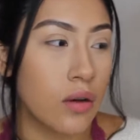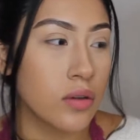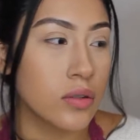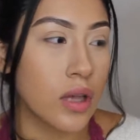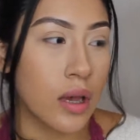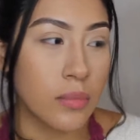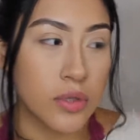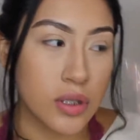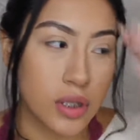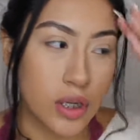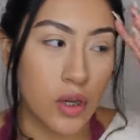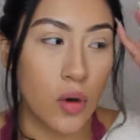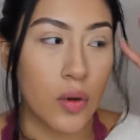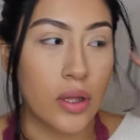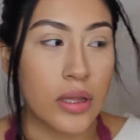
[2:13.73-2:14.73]
else. I'm just
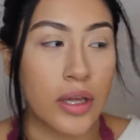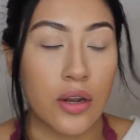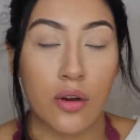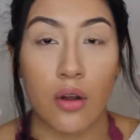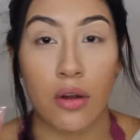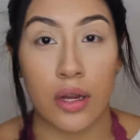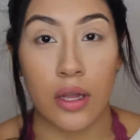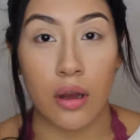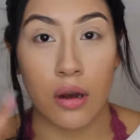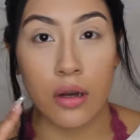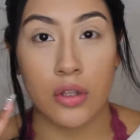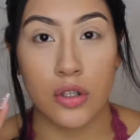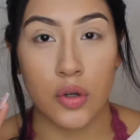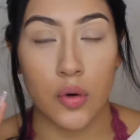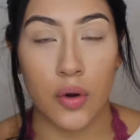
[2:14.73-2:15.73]
gonna go in later on and
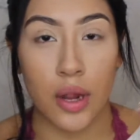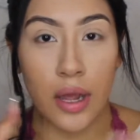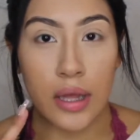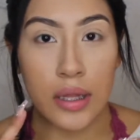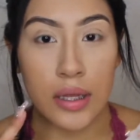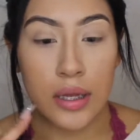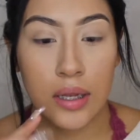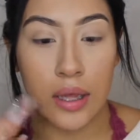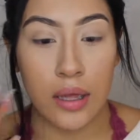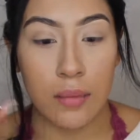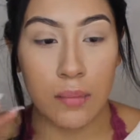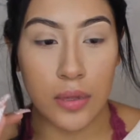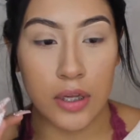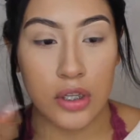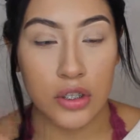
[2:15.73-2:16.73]
contour, highlight,
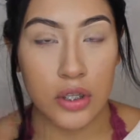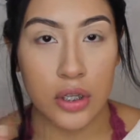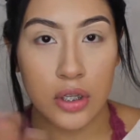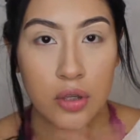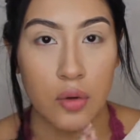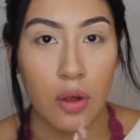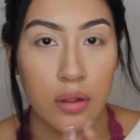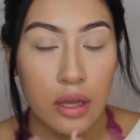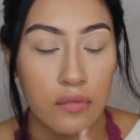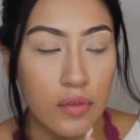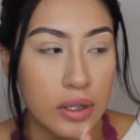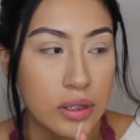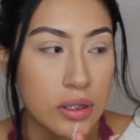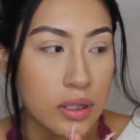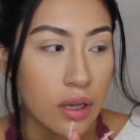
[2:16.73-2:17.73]
and blush and do all that
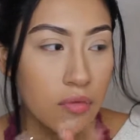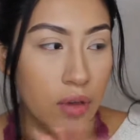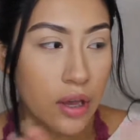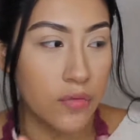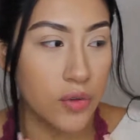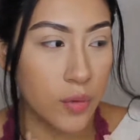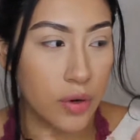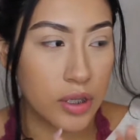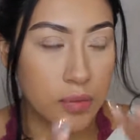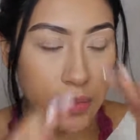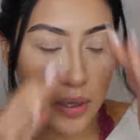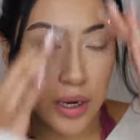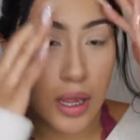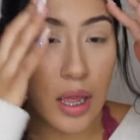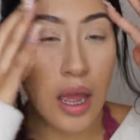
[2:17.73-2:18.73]
fun stuff afterwards,
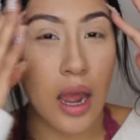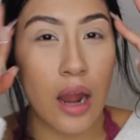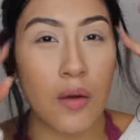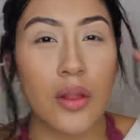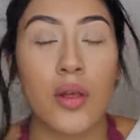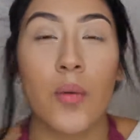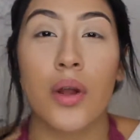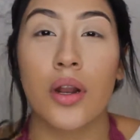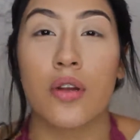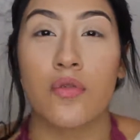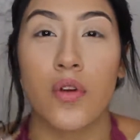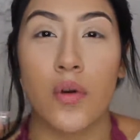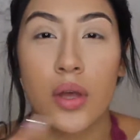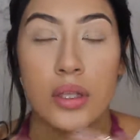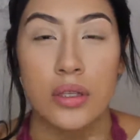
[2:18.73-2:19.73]
but I really wanted to
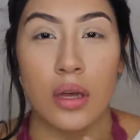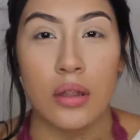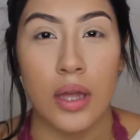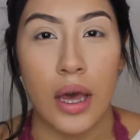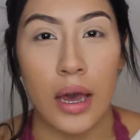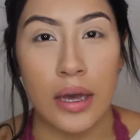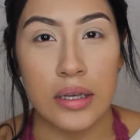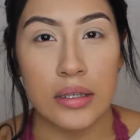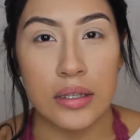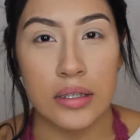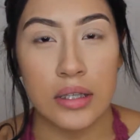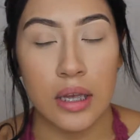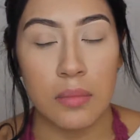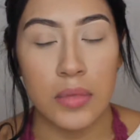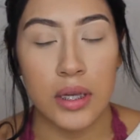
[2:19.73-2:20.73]
focus on the eyes this
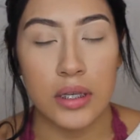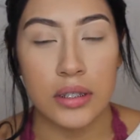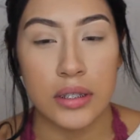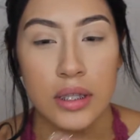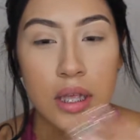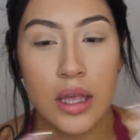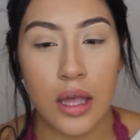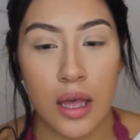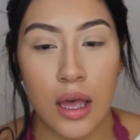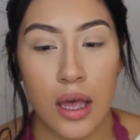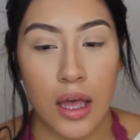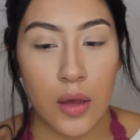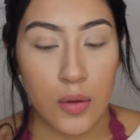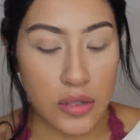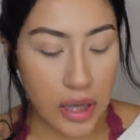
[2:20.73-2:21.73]
time because
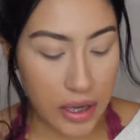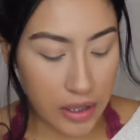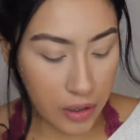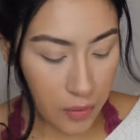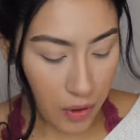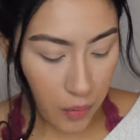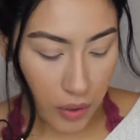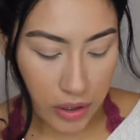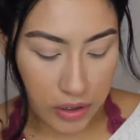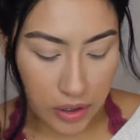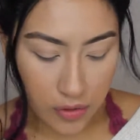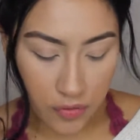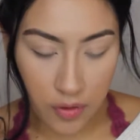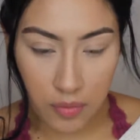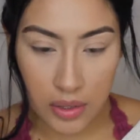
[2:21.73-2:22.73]
it was highly
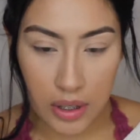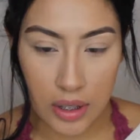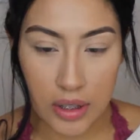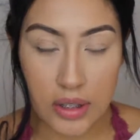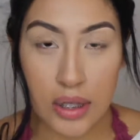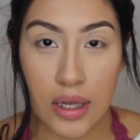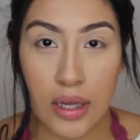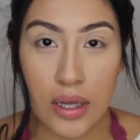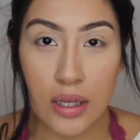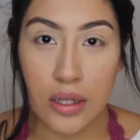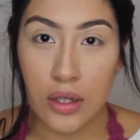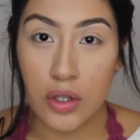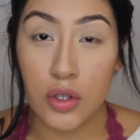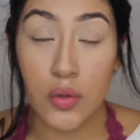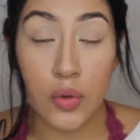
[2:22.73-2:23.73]
requested for me to
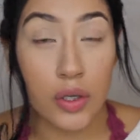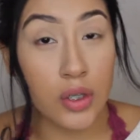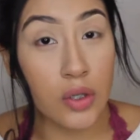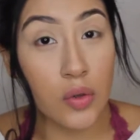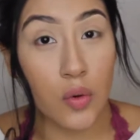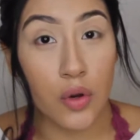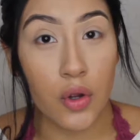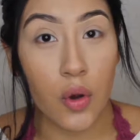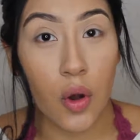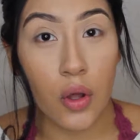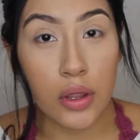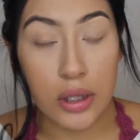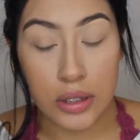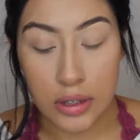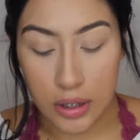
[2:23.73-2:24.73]
do a tutorial
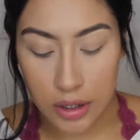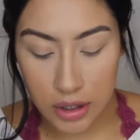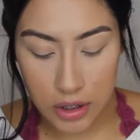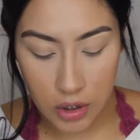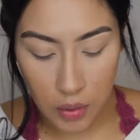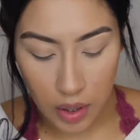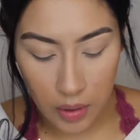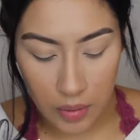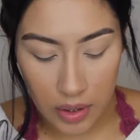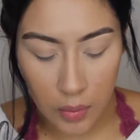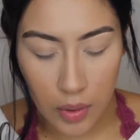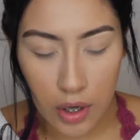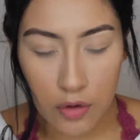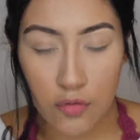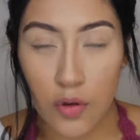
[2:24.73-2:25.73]
on this look, so I really
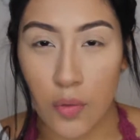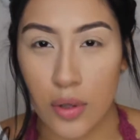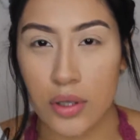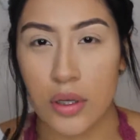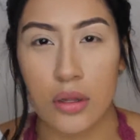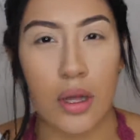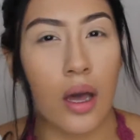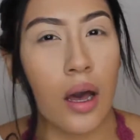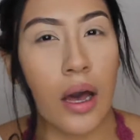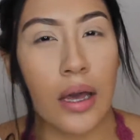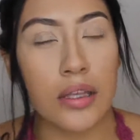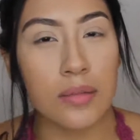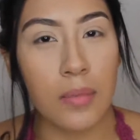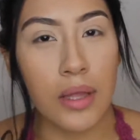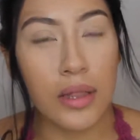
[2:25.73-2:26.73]
wanted to focus on the
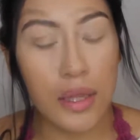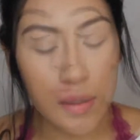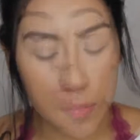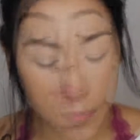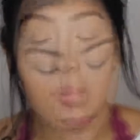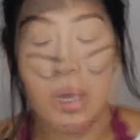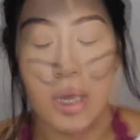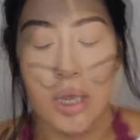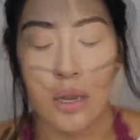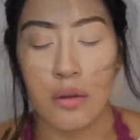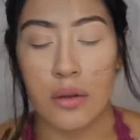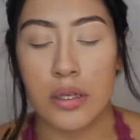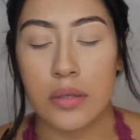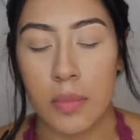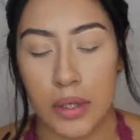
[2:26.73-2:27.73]
eyes mainly. My
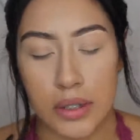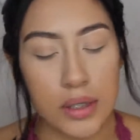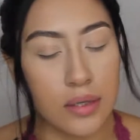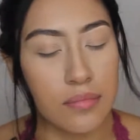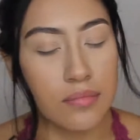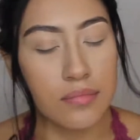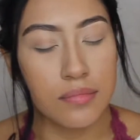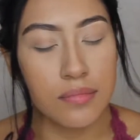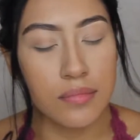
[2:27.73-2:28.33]
hair is messy.